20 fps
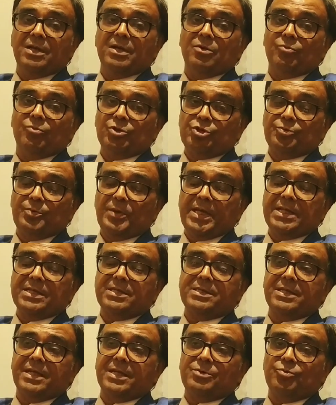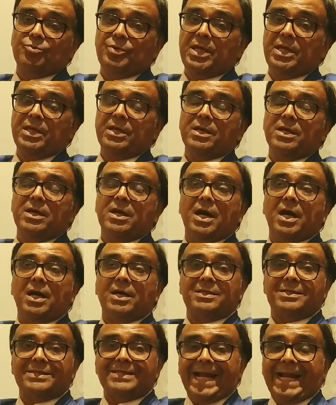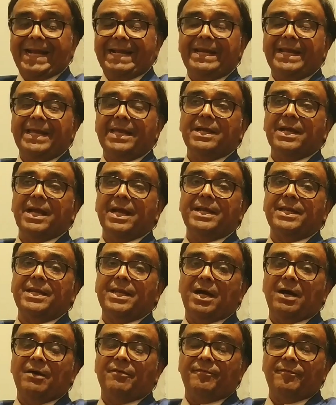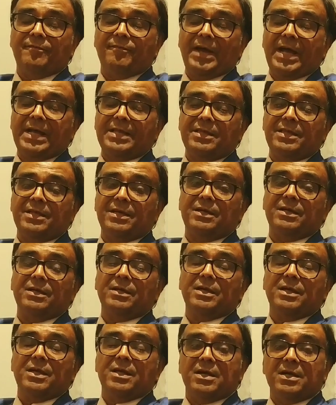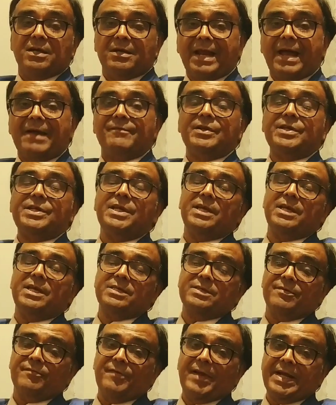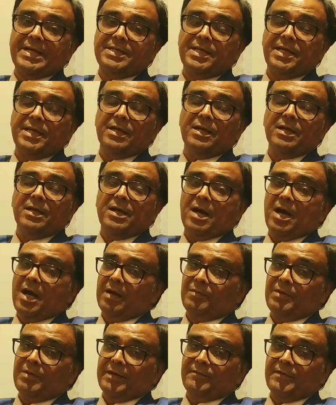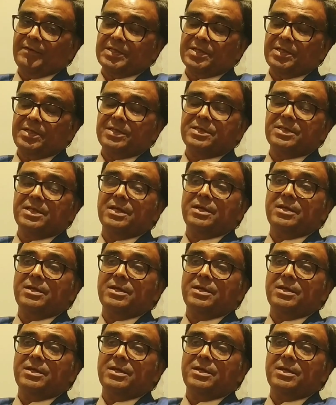which means that we are standing and the gravity is affecting our blood vessels.